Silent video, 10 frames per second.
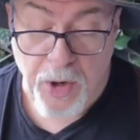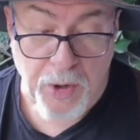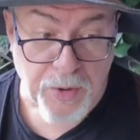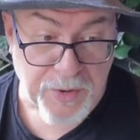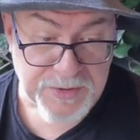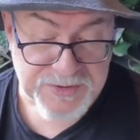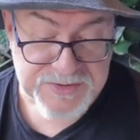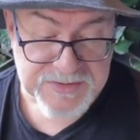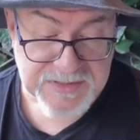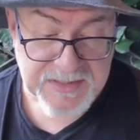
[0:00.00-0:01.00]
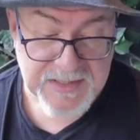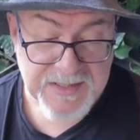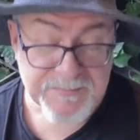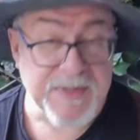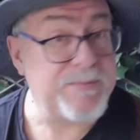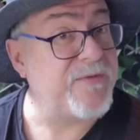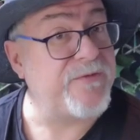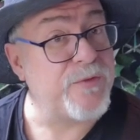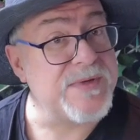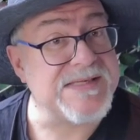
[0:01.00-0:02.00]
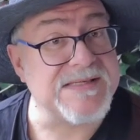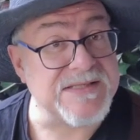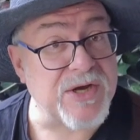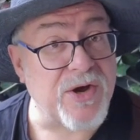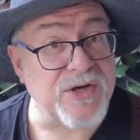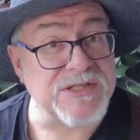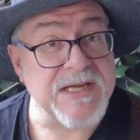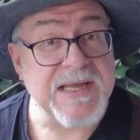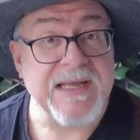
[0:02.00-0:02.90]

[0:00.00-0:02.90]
art. But before we start,